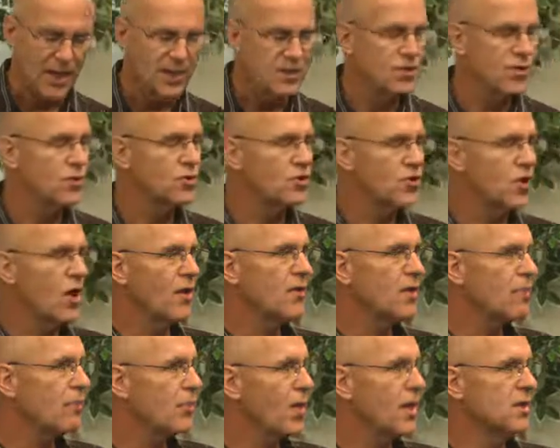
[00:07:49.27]
So John
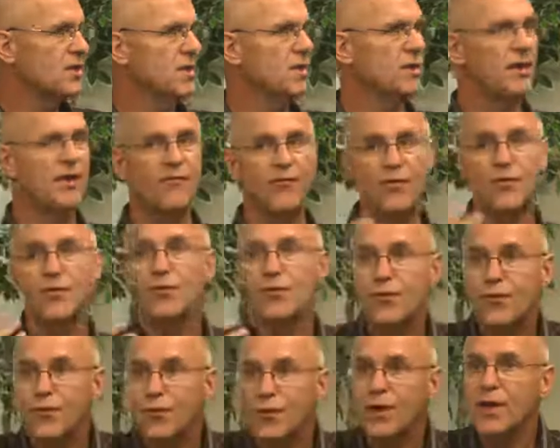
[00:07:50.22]
the Apostle lived through
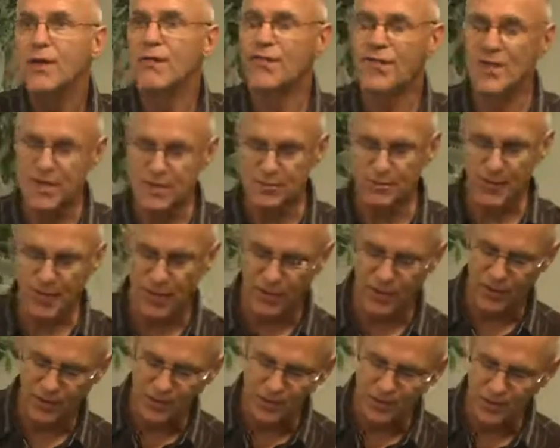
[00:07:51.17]
3 of these
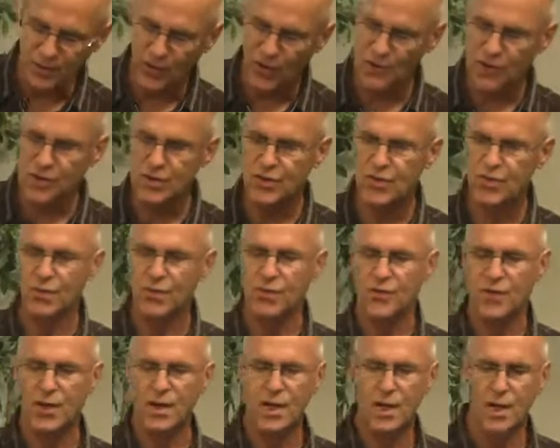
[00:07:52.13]
periods. First, through
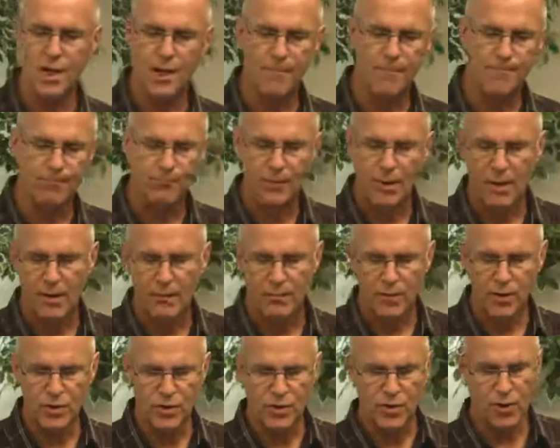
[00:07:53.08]
the
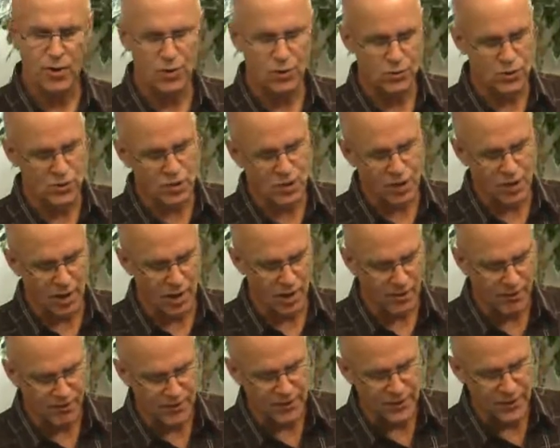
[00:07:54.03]
persecution
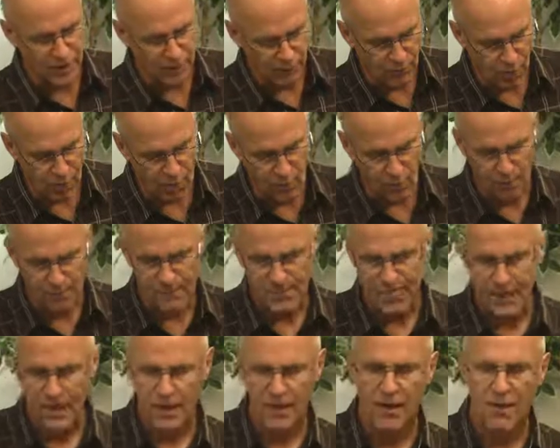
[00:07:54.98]
of Nero
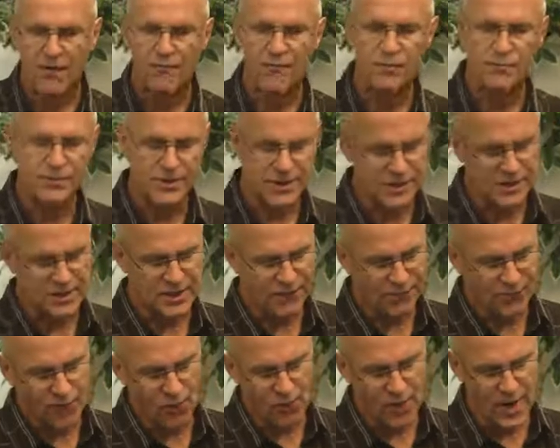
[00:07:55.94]
from
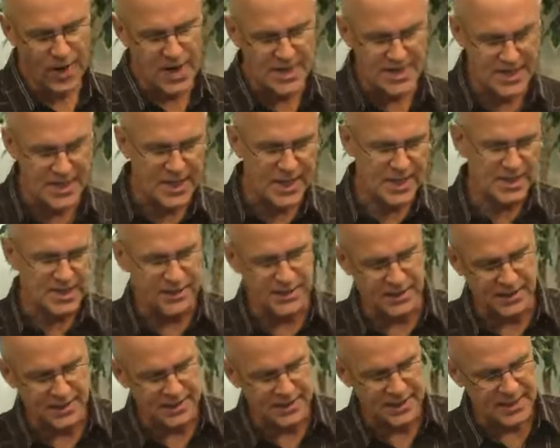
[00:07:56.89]
64 AD to
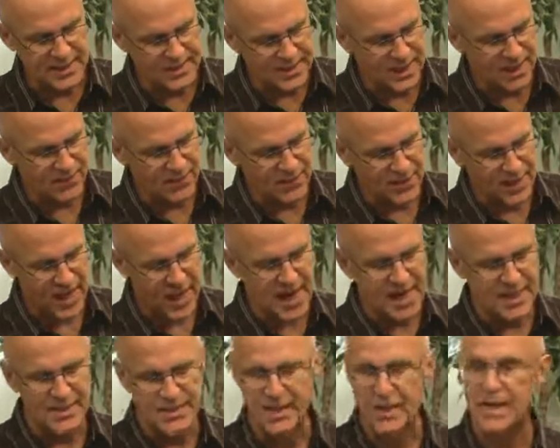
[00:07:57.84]
67
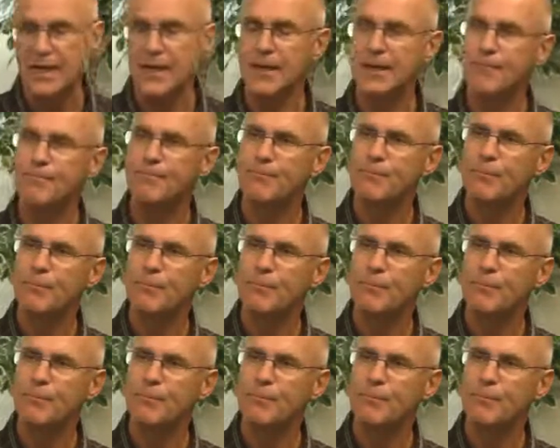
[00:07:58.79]
AD.